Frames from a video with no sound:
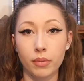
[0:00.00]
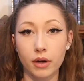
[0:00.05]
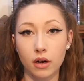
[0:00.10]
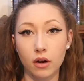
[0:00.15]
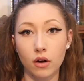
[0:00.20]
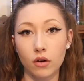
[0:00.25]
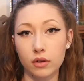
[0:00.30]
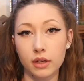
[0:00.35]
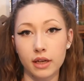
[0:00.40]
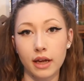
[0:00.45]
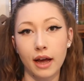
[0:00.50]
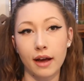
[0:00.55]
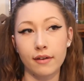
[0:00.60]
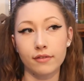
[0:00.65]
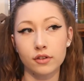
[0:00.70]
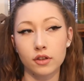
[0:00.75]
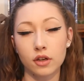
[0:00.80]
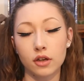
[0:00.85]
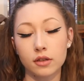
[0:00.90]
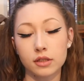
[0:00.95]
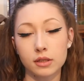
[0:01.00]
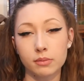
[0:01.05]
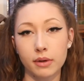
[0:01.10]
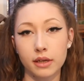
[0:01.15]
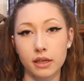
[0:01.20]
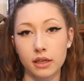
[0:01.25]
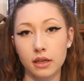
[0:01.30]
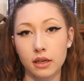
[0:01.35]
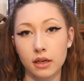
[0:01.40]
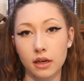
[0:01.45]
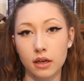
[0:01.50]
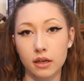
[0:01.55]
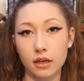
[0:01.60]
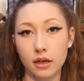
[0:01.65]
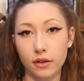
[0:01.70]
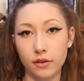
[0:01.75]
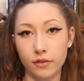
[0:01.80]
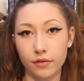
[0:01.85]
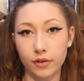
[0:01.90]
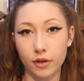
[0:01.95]
but only after spending
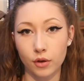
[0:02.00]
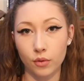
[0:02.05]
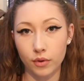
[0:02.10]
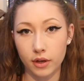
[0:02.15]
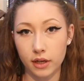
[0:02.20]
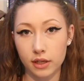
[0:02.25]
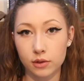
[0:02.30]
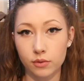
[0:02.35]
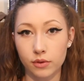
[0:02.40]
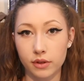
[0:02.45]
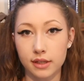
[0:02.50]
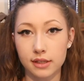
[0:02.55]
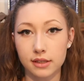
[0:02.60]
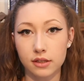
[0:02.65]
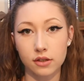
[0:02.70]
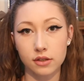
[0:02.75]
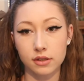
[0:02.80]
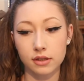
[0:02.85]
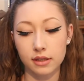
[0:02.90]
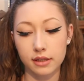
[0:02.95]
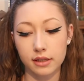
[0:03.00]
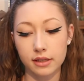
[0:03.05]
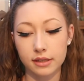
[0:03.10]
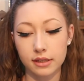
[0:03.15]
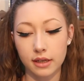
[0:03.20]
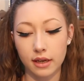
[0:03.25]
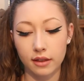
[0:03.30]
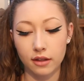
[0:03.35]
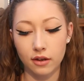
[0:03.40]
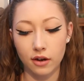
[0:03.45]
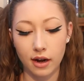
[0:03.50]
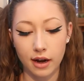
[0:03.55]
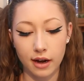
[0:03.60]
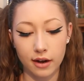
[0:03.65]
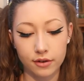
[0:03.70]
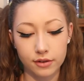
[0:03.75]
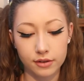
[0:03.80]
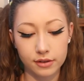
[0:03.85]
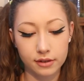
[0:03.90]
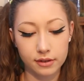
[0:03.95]
another few weeks with the Dursleys at their
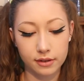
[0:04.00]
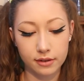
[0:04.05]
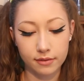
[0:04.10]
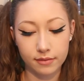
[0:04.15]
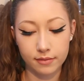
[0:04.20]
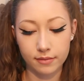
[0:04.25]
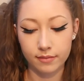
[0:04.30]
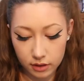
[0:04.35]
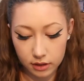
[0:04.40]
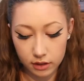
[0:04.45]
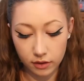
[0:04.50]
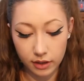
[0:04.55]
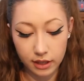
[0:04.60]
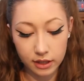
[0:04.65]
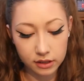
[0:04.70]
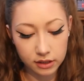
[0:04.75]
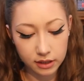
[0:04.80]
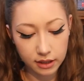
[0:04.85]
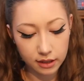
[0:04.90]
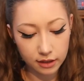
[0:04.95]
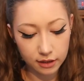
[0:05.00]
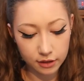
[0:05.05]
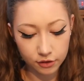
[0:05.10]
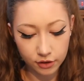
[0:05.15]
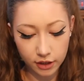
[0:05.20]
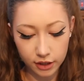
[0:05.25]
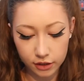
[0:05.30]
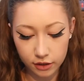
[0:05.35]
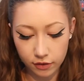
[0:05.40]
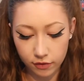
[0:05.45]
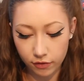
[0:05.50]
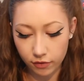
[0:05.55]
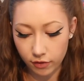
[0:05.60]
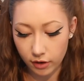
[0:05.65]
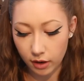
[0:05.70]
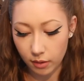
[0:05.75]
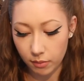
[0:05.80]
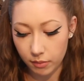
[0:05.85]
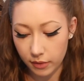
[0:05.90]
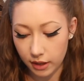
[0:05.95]
house. So here's the illustration
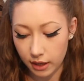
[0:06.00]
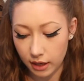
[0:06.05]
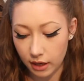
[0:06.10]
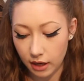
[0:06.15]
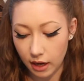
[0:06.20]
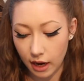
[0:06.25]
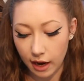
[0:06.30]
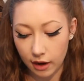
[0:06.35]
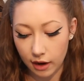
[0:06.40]
from the